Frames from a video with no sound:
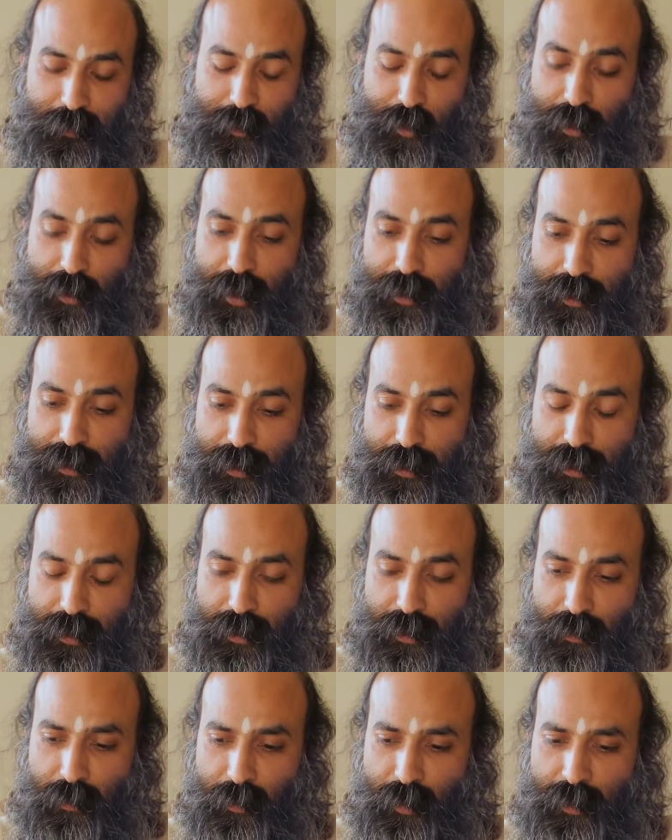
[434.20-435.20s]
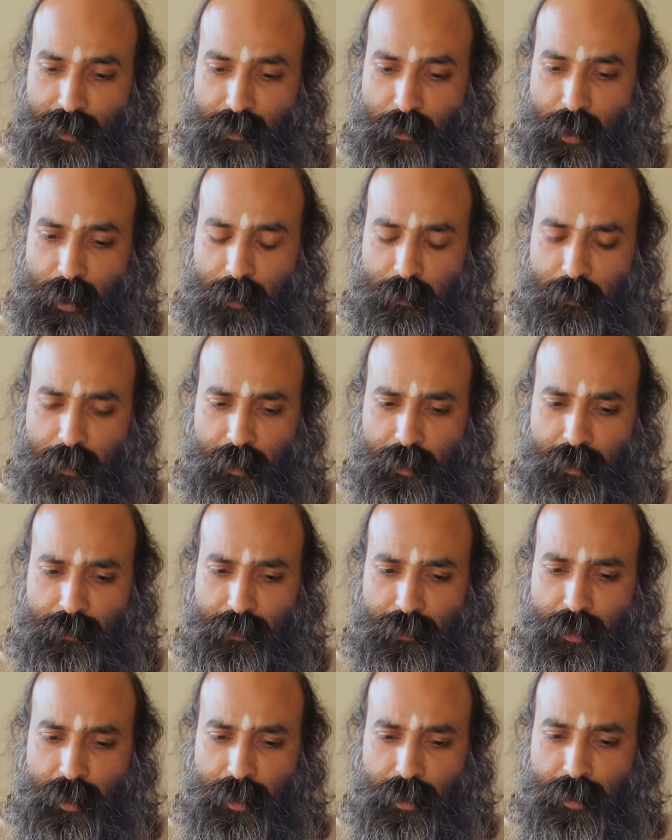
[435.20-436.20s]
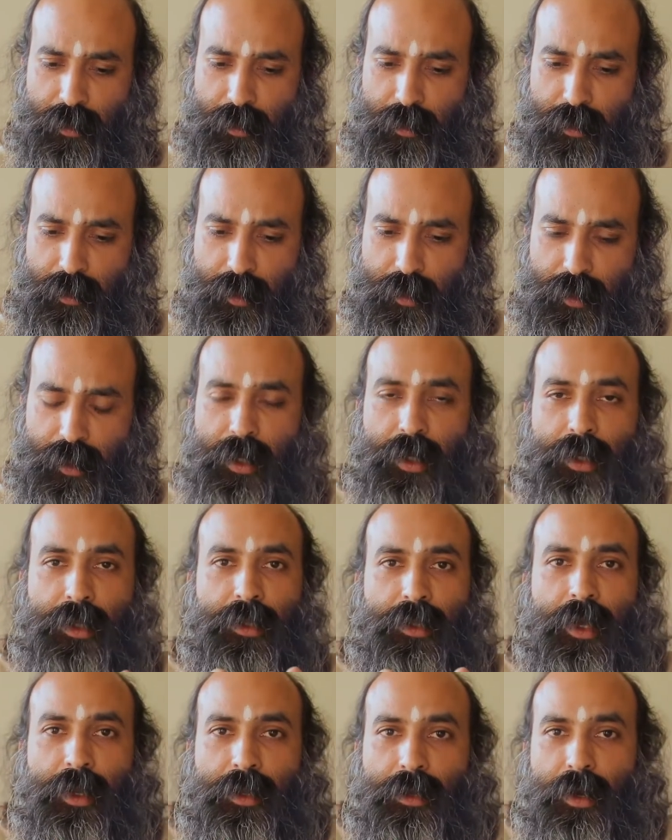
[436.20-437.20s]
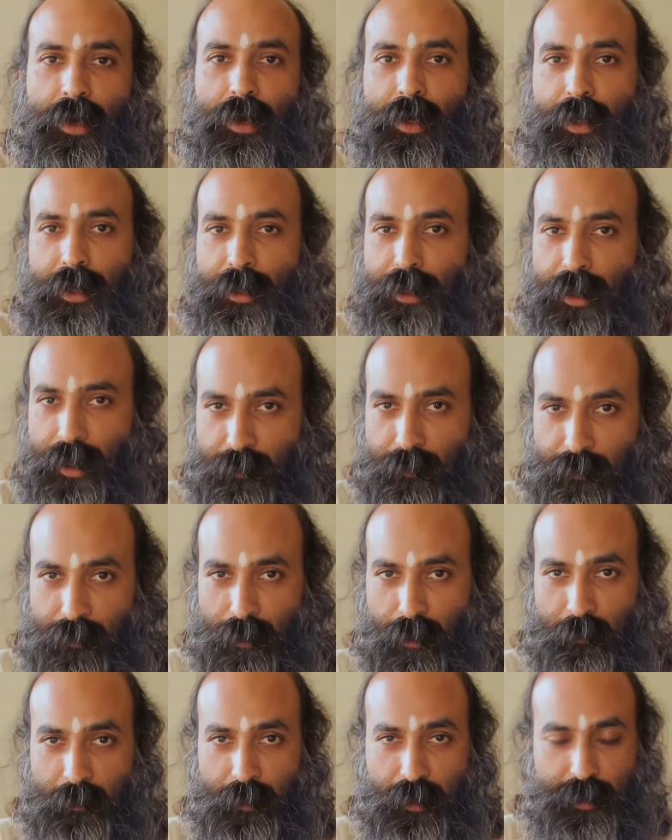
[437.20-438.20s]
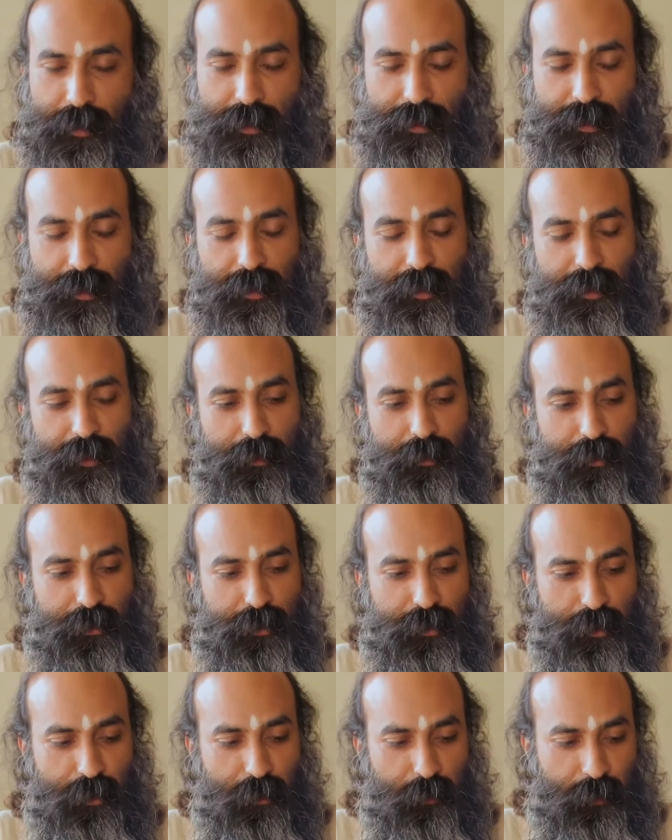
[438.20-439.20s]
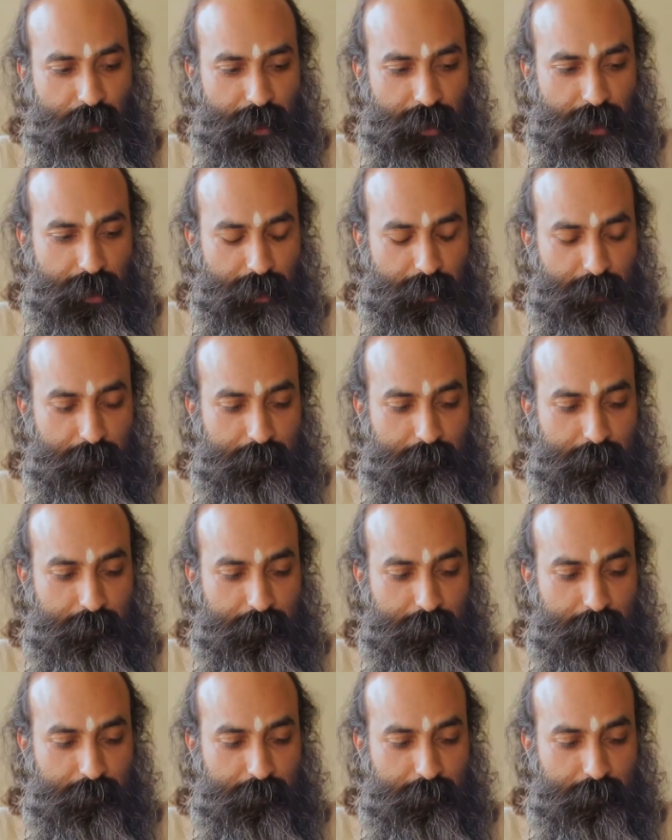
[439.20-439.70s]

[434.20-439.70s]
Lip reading: So that's one beautiful thing that I take from this story.